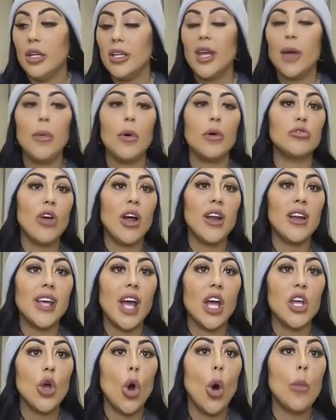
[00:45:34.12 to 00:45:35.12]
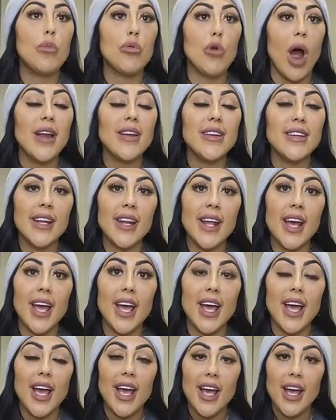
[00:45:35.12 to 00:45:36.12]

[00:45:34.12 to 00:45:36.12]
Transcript: but I was trying to get your brand in it.